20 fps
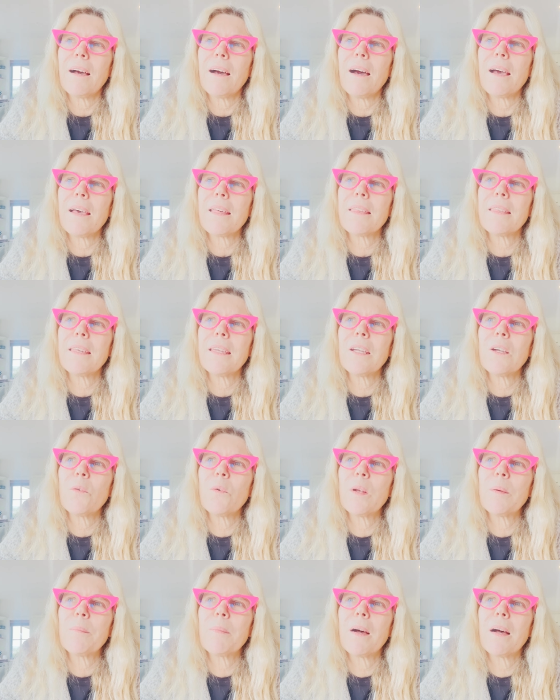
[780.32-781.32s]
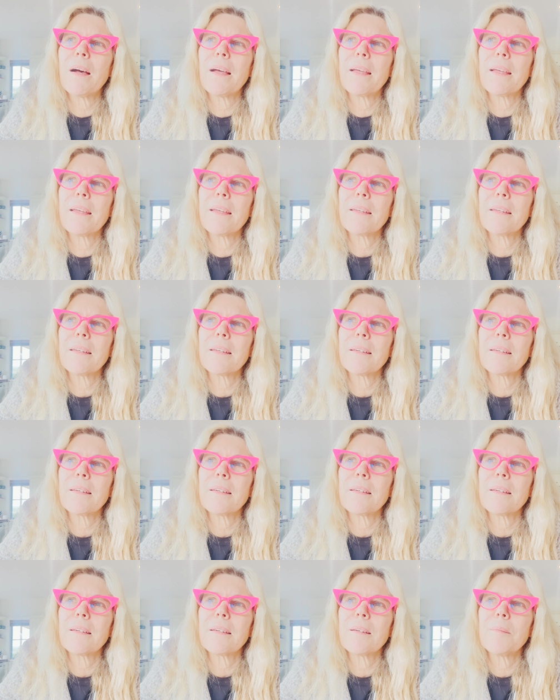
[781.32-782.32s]
I think when my
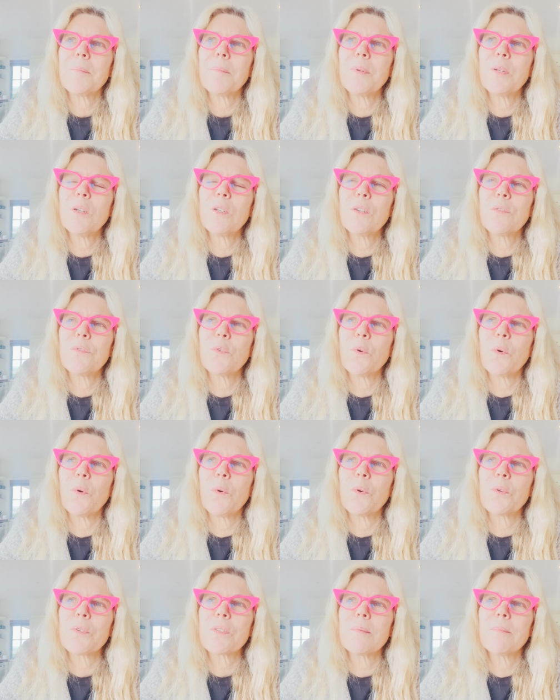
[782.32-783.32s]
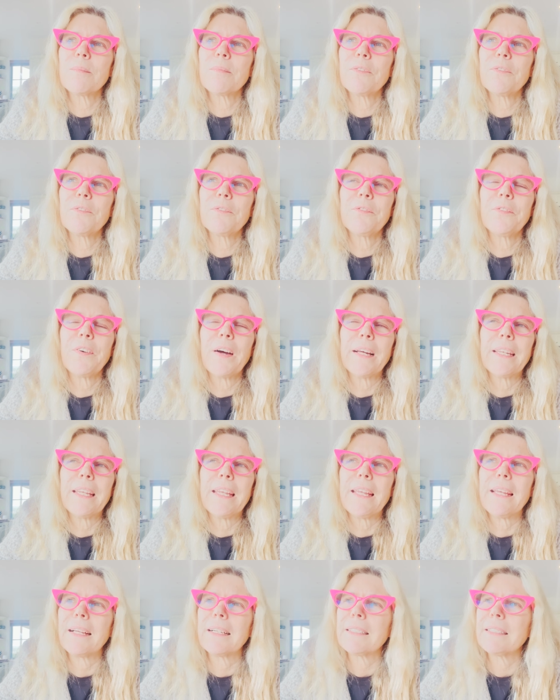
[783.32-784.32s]
beautiful, awesome,
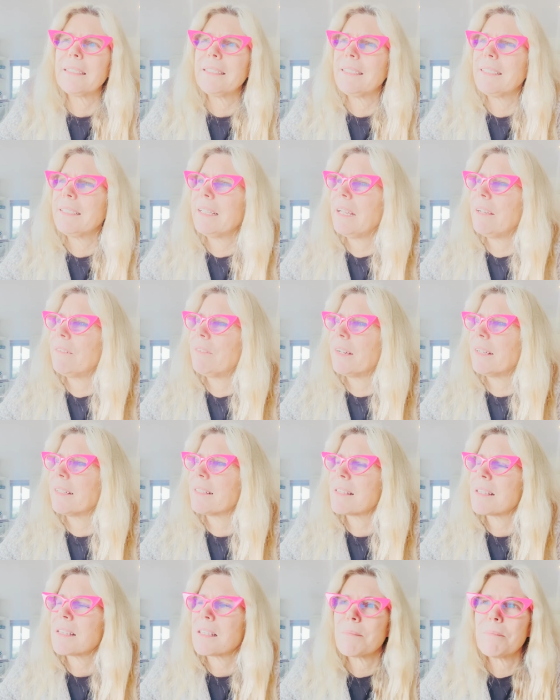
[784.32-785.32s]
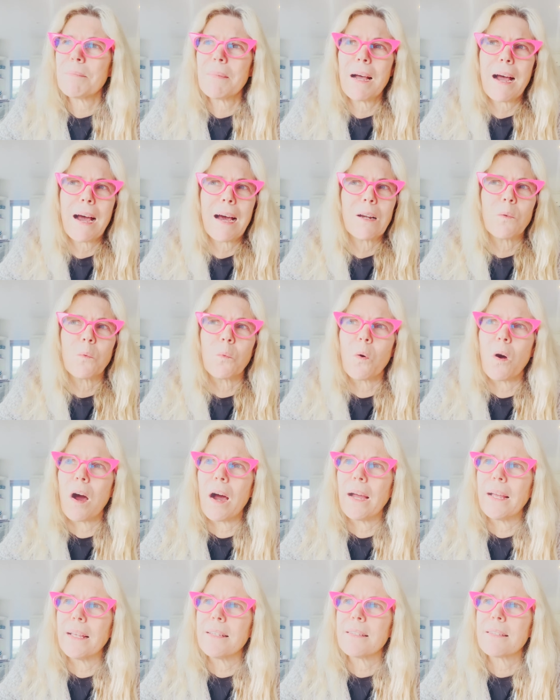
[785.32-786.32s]
funny, clever, smart,
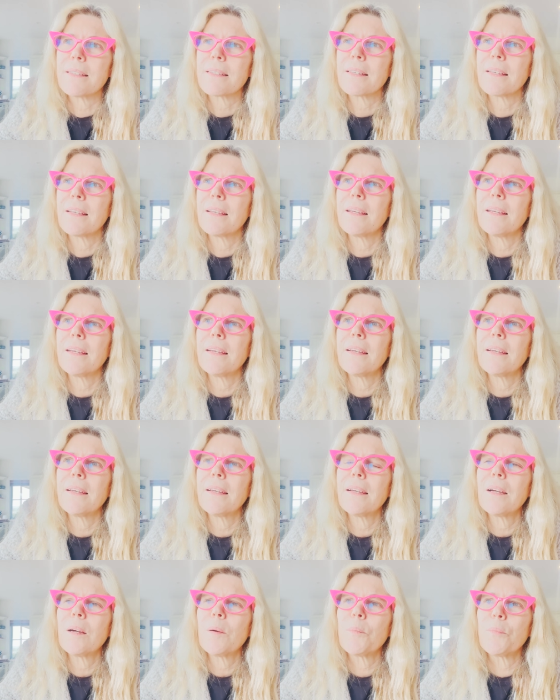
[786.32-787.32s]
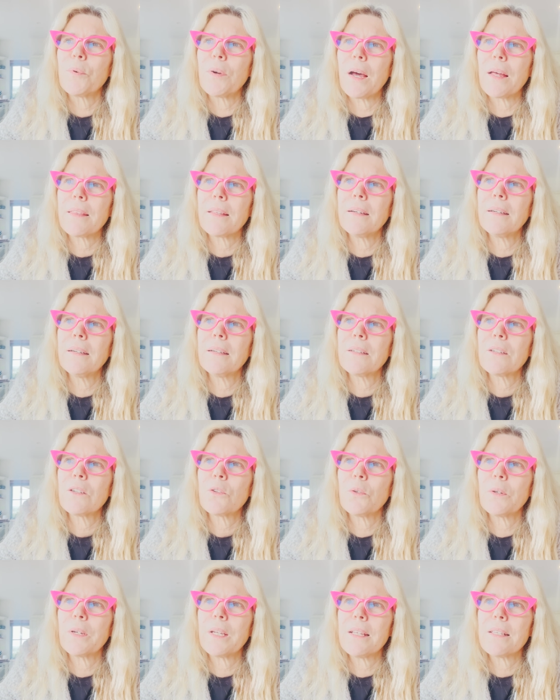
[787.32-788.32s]
wise brother
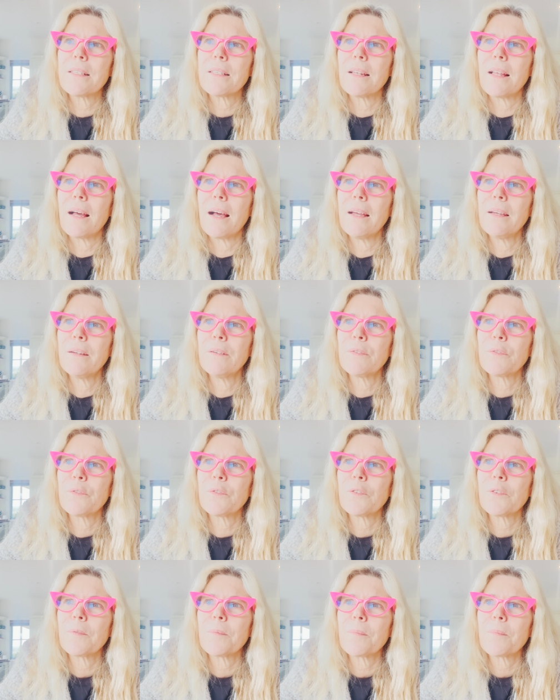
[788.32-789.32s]
took his life,